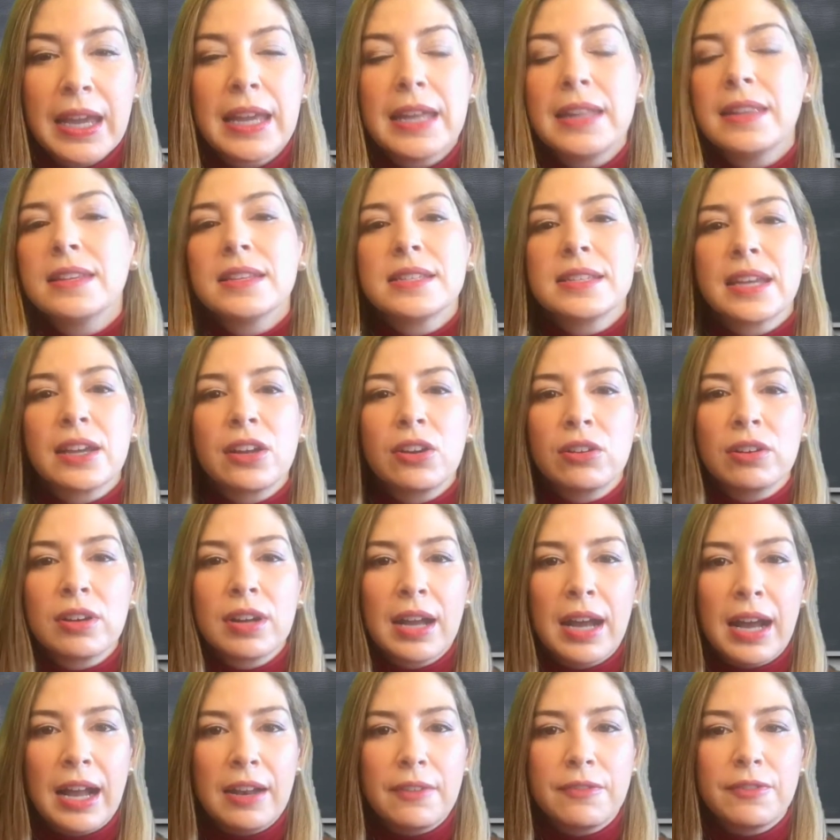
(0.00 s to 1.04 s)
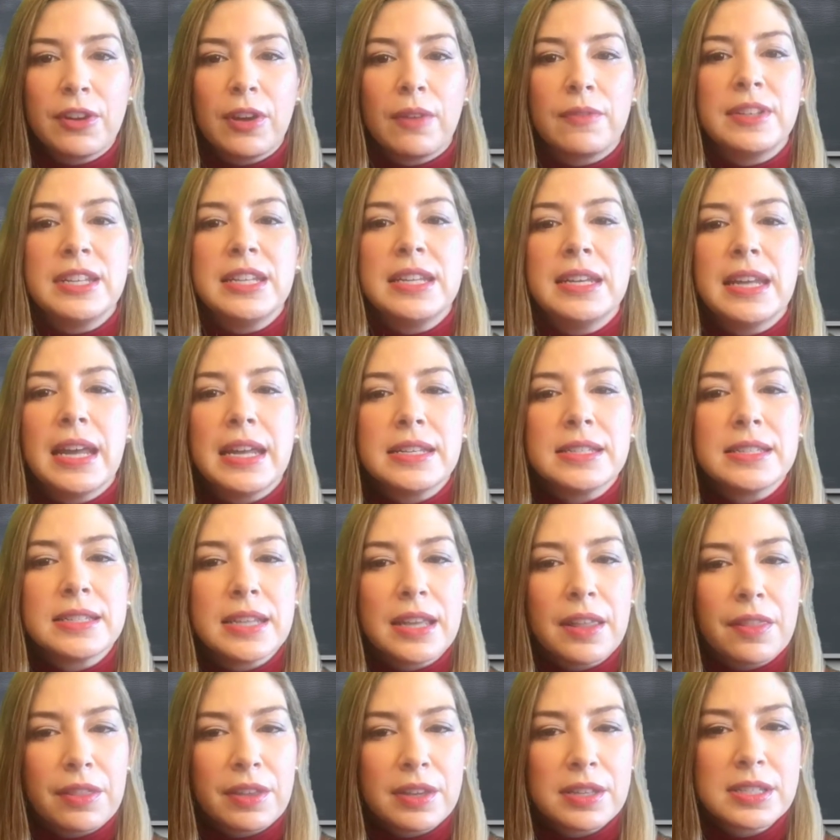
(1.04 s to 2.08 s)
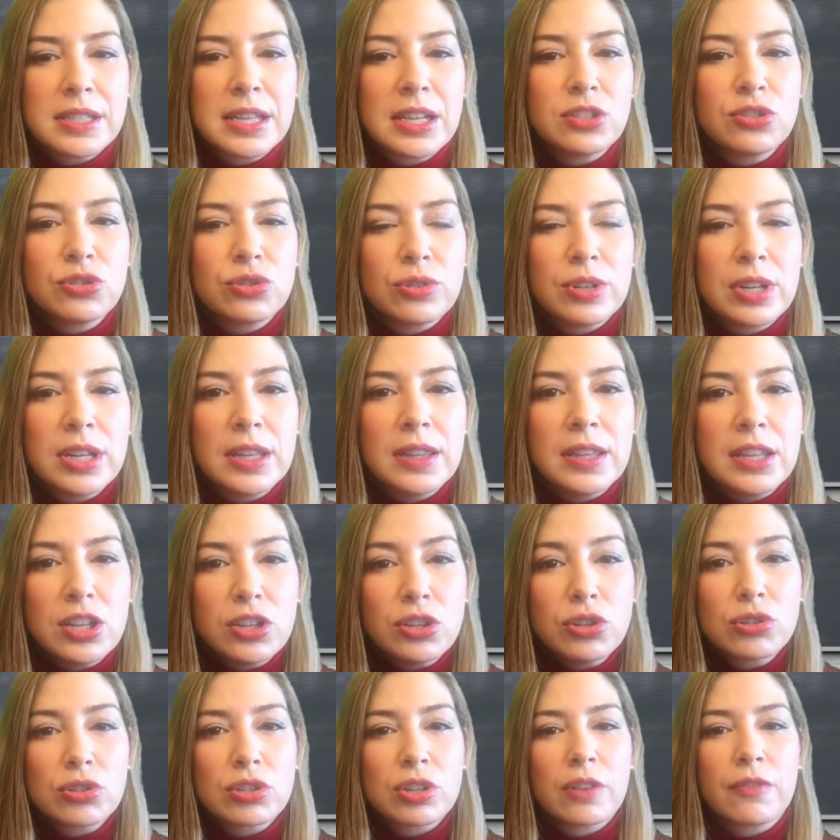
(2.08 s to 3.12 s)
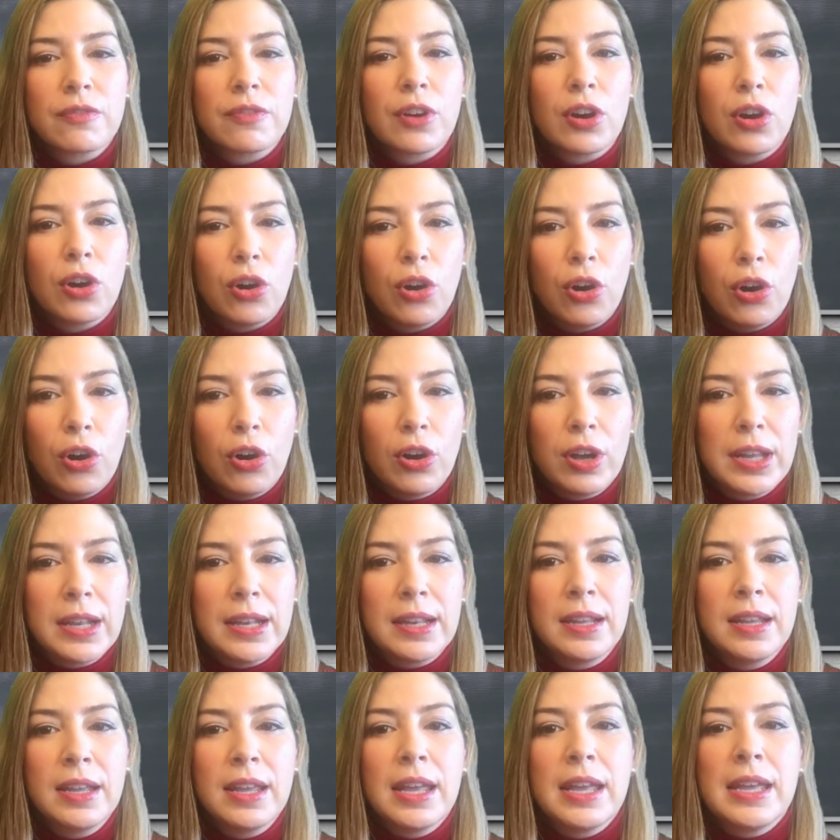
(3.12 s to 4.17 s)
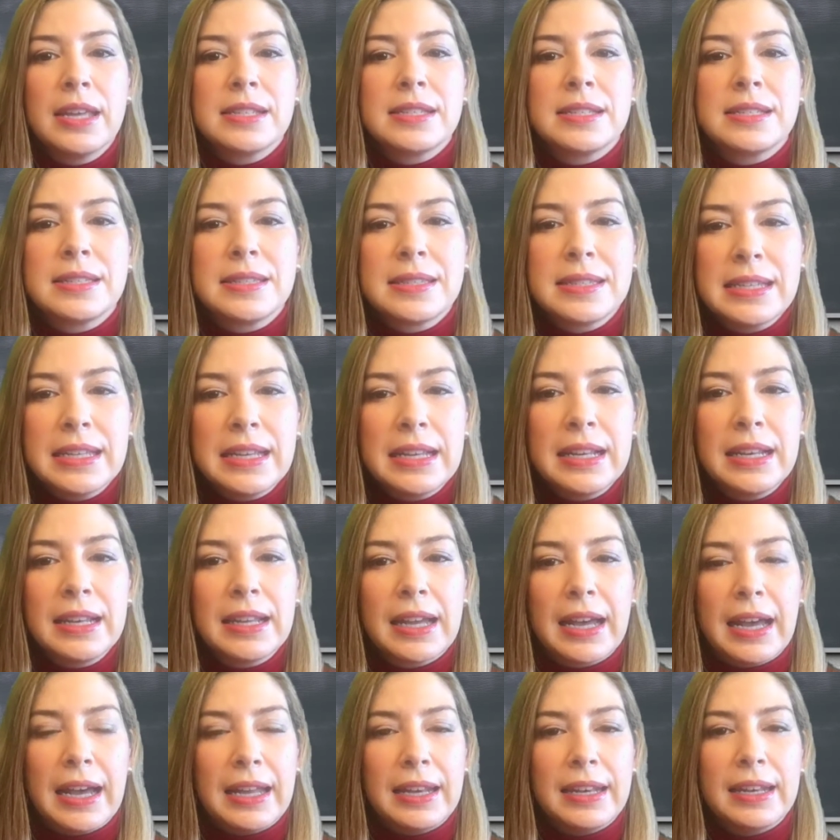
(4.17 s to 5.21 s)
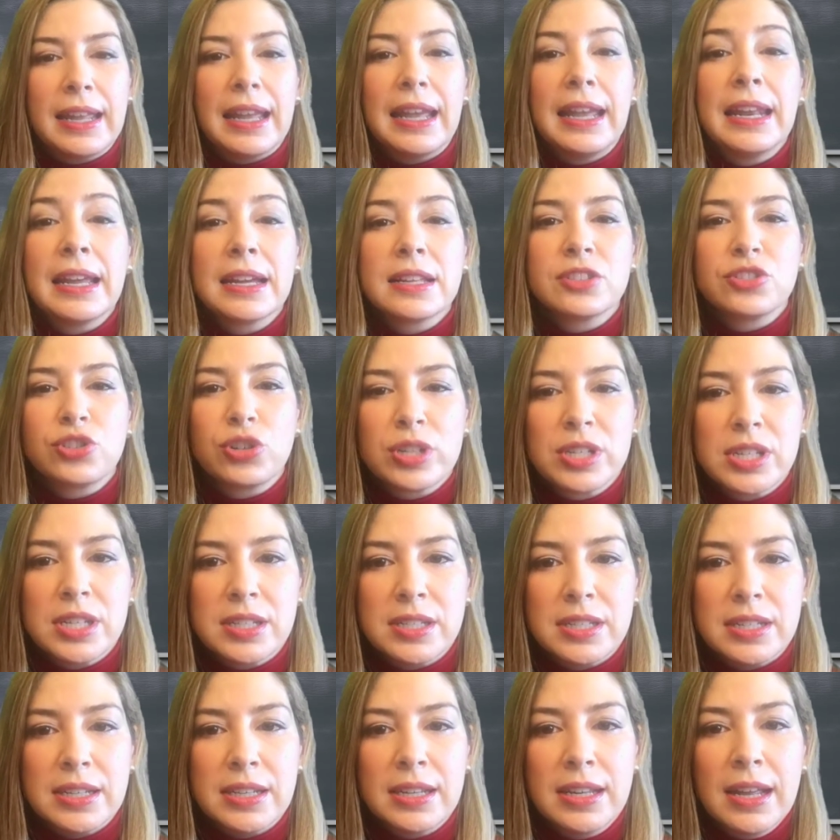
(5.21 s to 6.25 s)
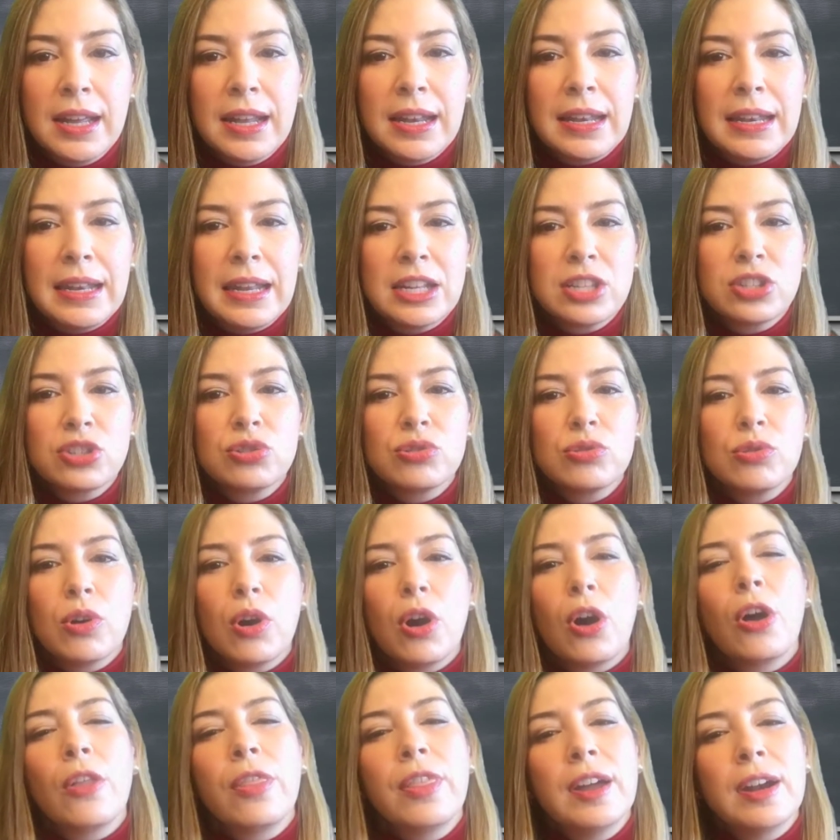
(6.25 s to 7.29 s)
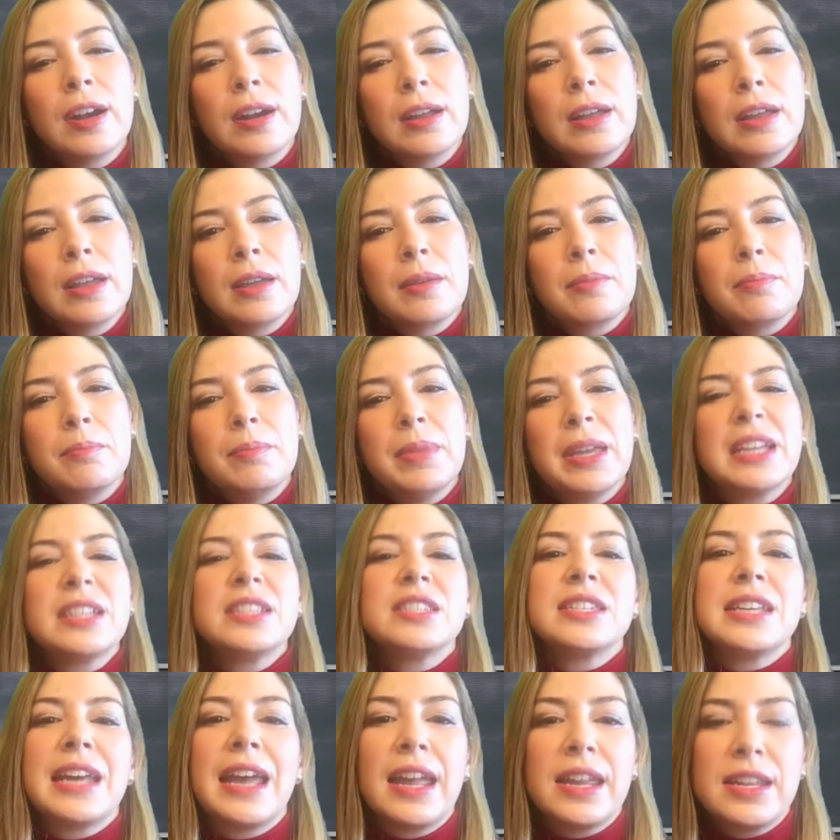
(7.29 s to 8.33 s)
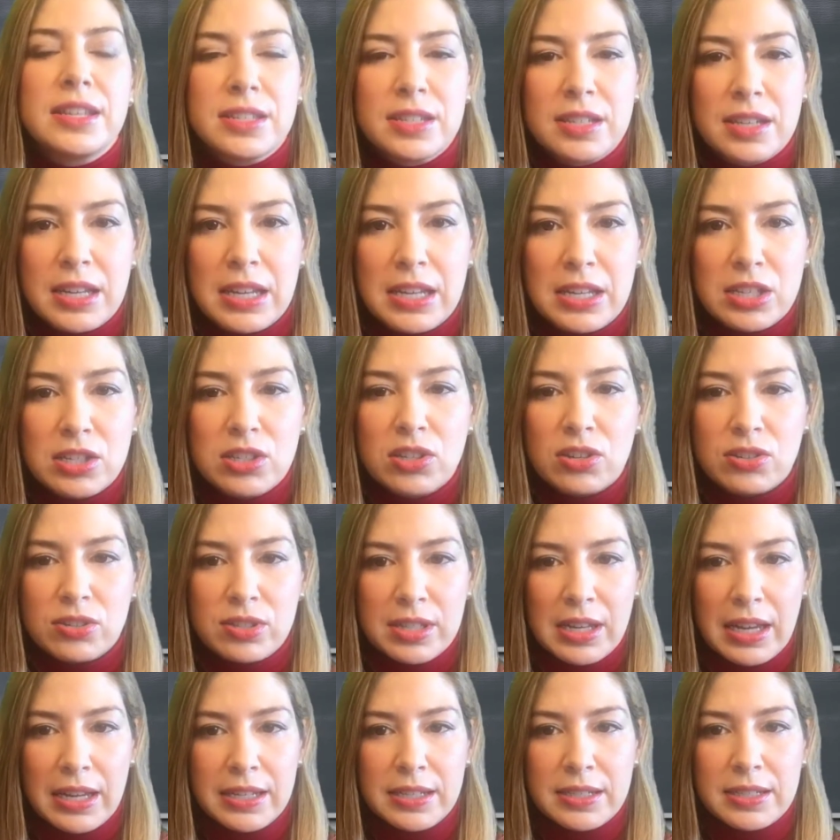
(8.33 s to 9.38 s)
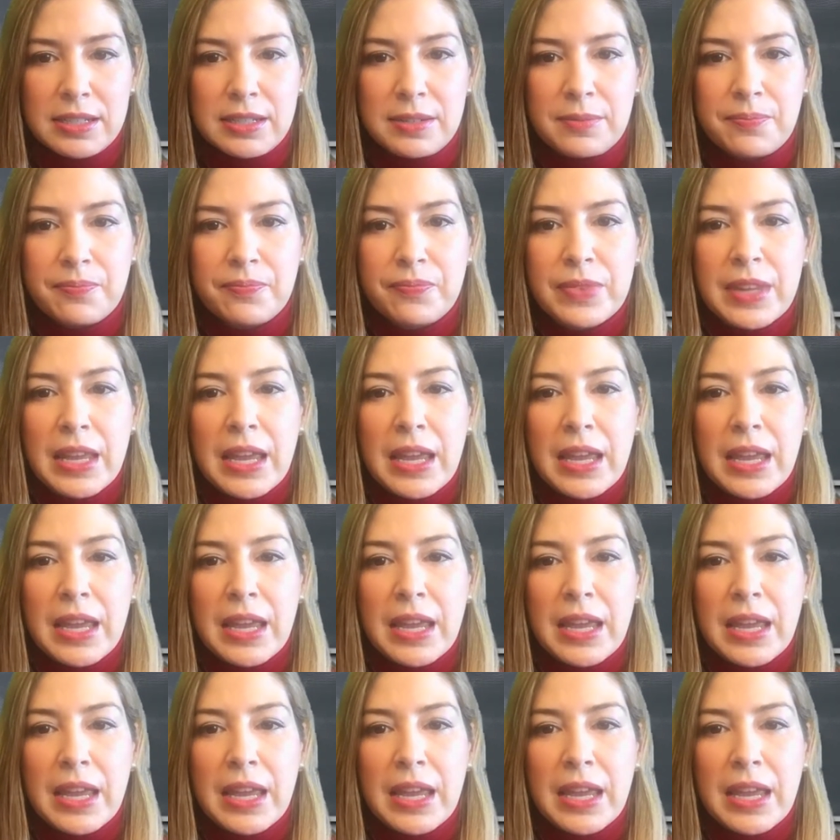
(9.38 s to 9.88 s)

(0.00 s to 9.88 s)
In the second half of the 19th century, the use of oil, steel, and electricity led to other big change in society.